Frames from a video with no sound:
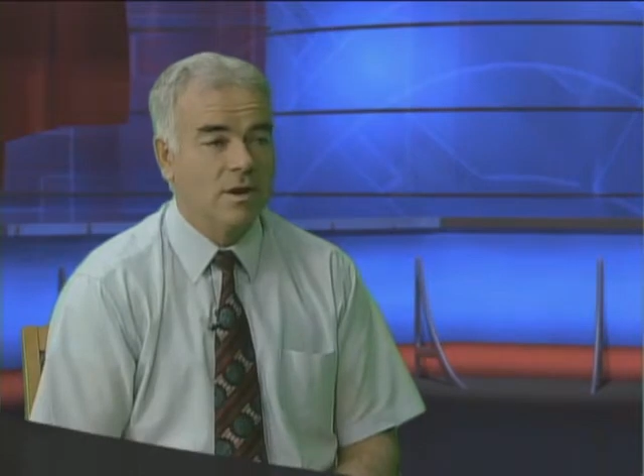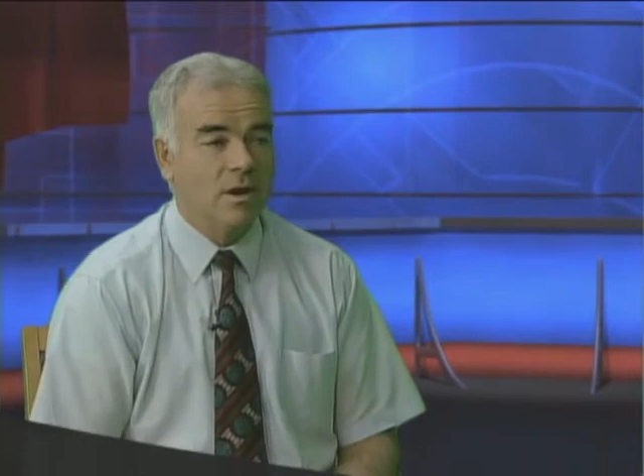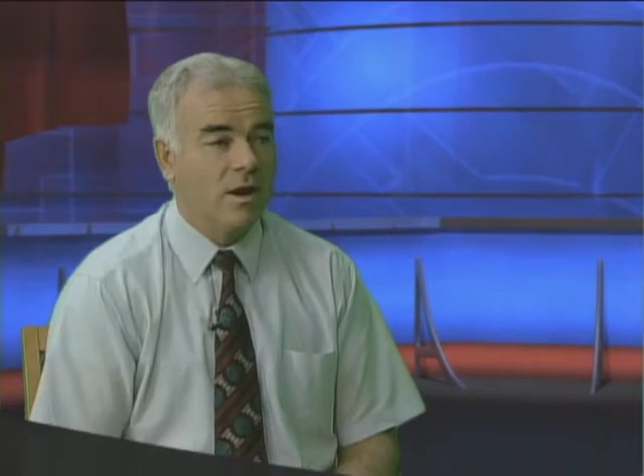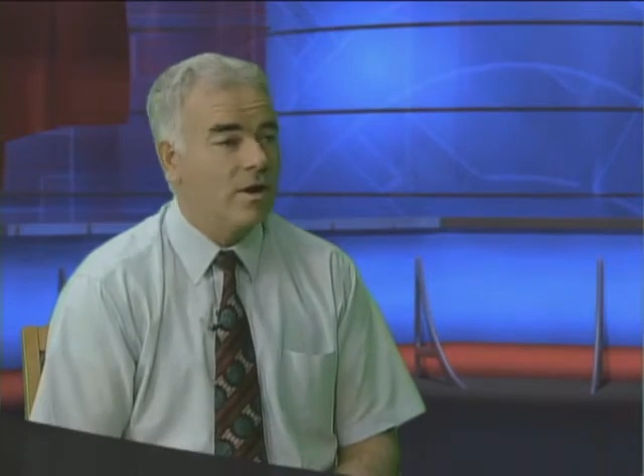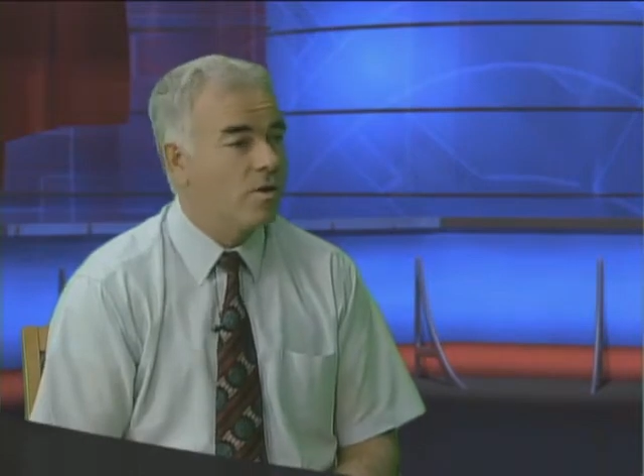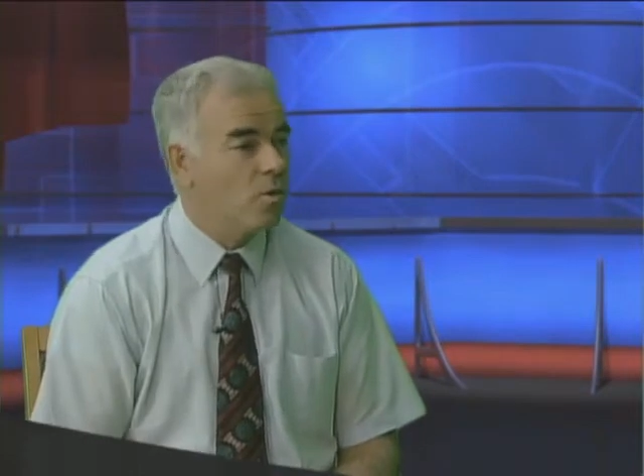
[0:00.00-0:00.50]

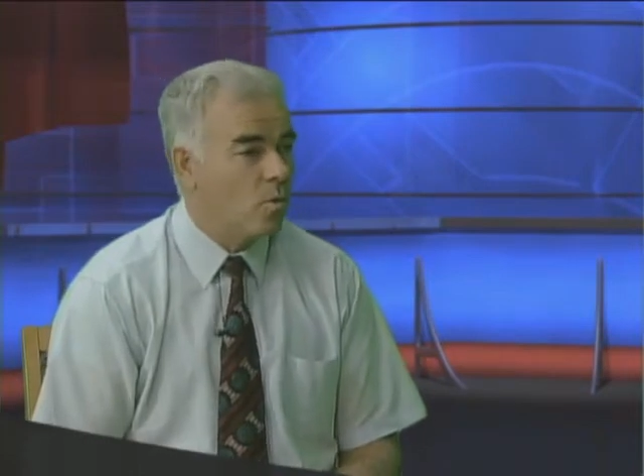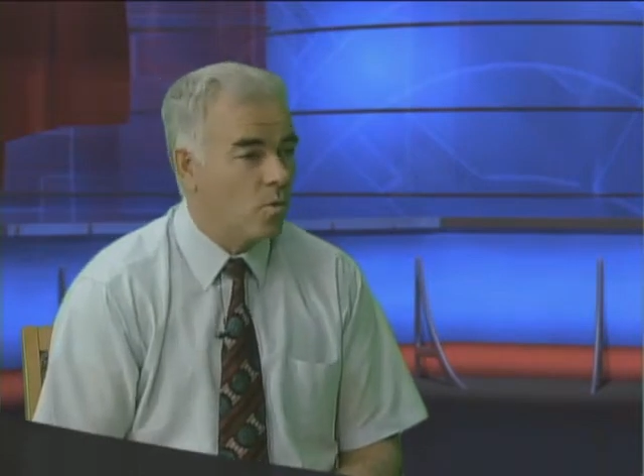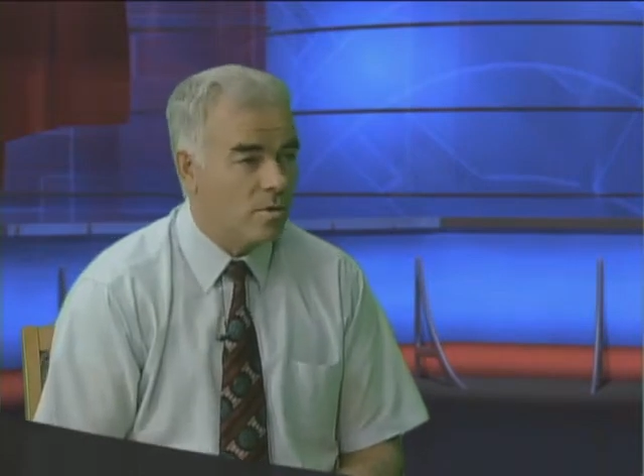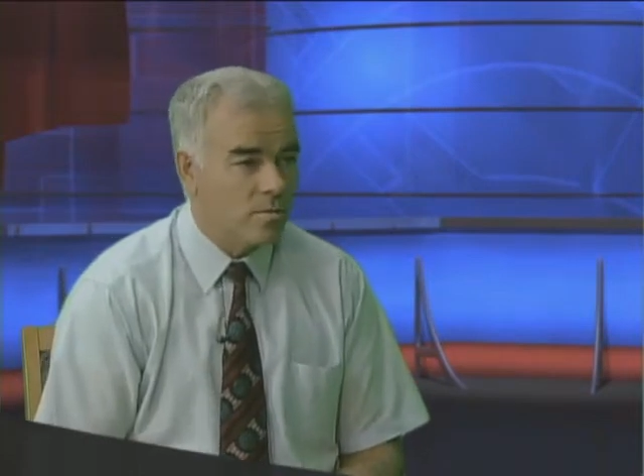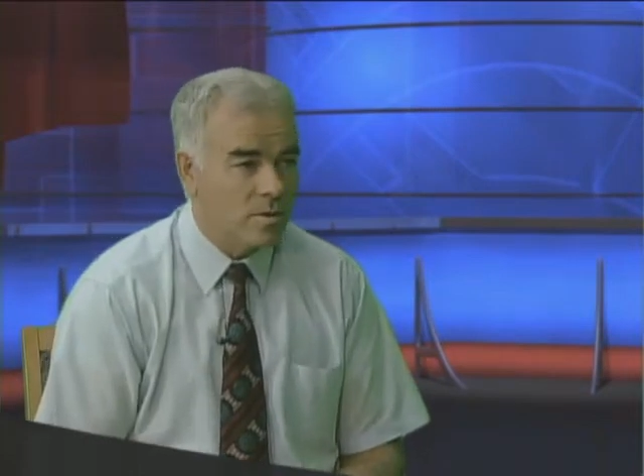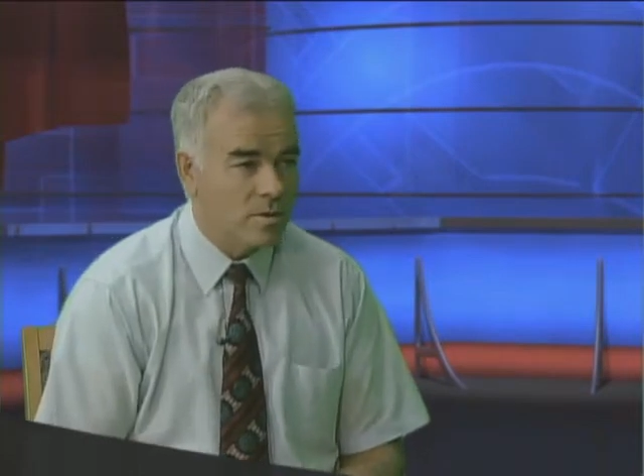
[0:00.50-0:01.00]
are
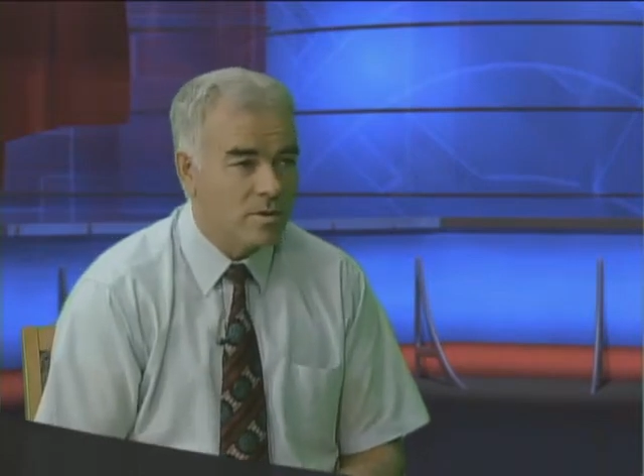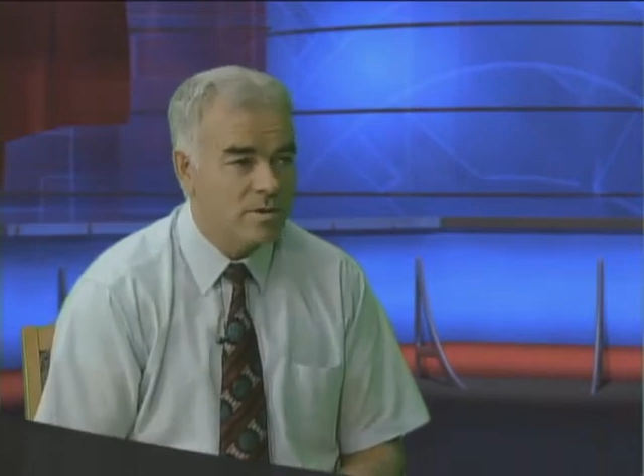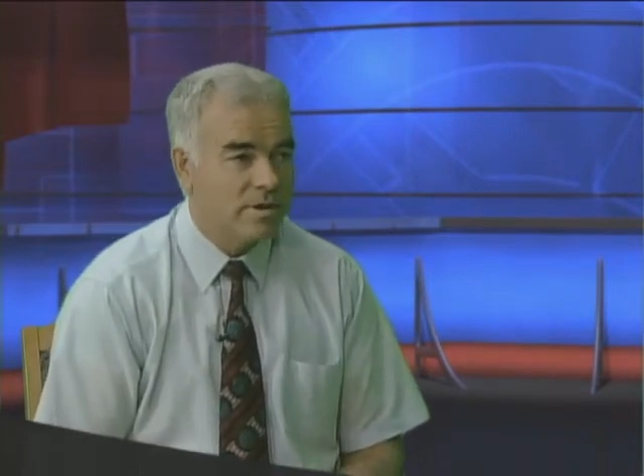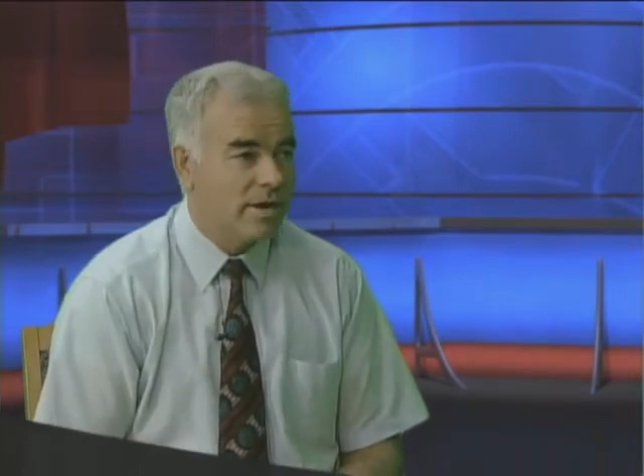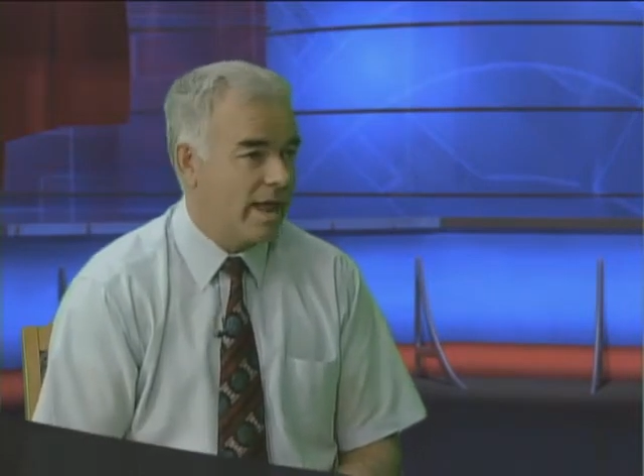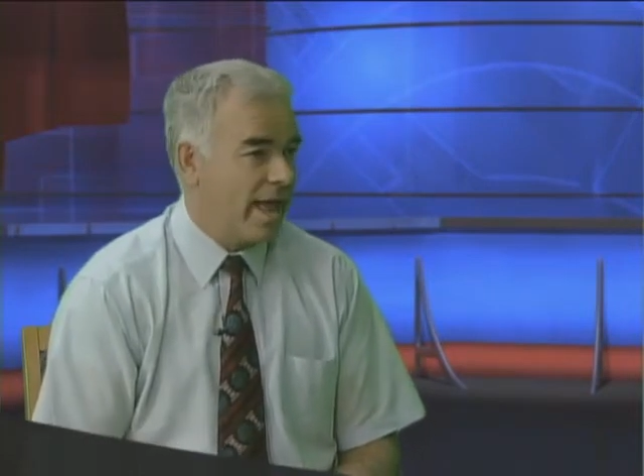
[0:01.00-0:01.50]
normal,
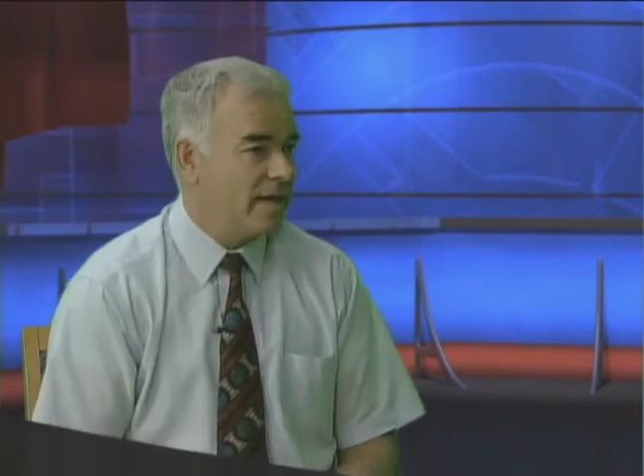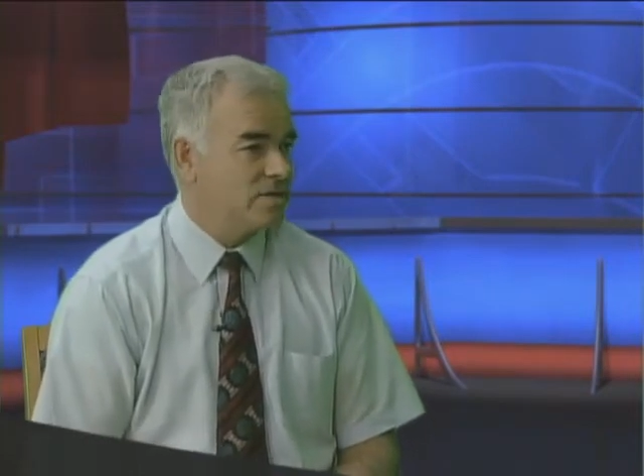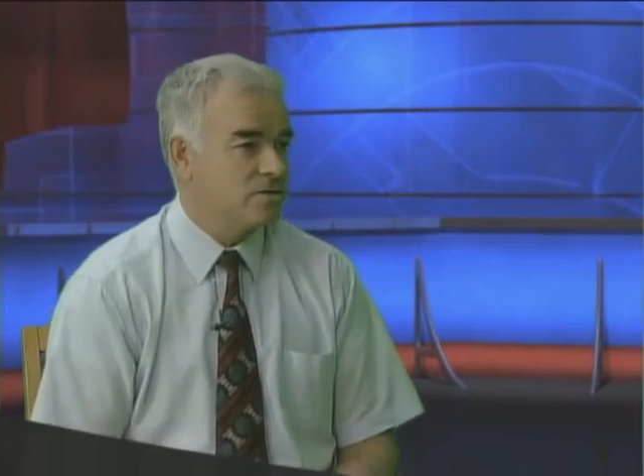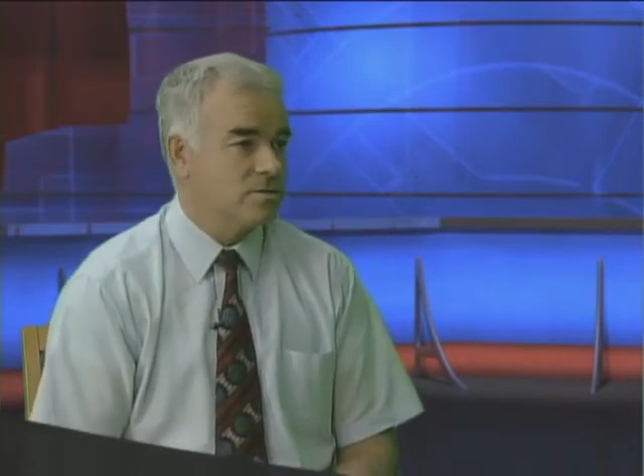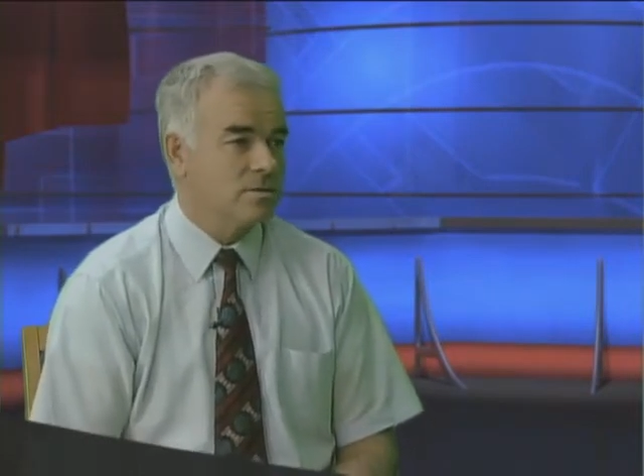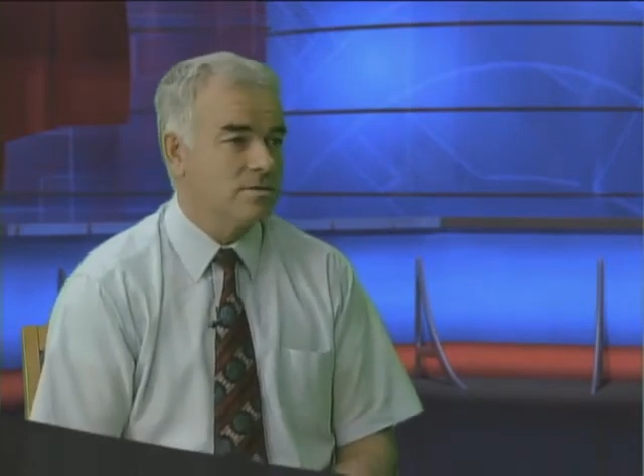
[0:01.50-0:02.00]

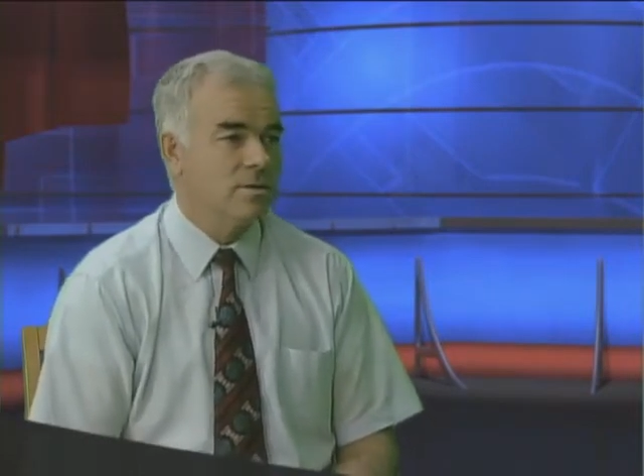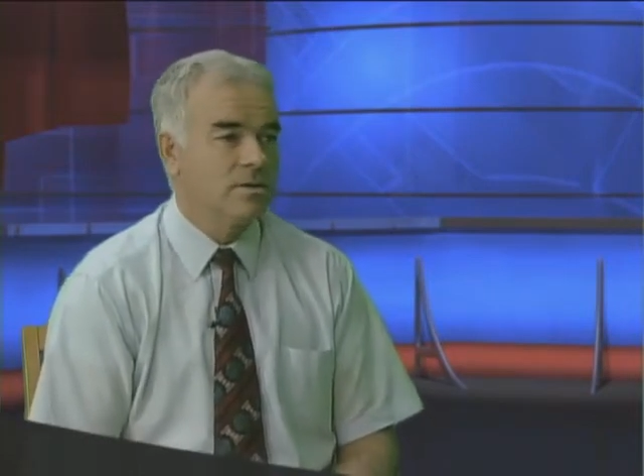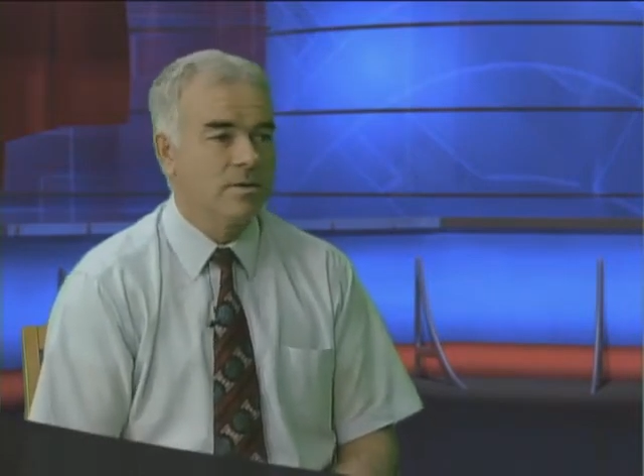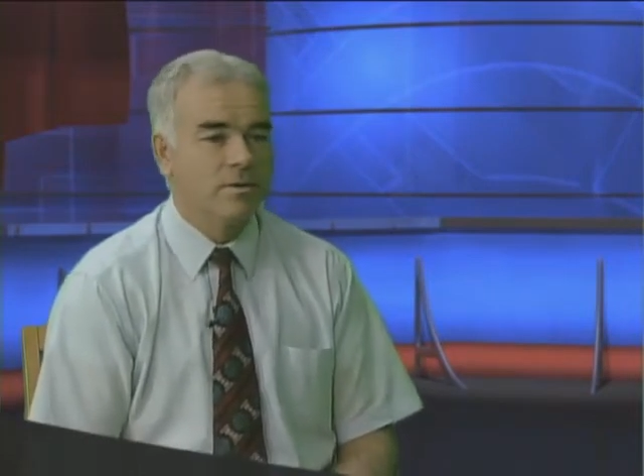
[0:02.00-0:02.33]
natural.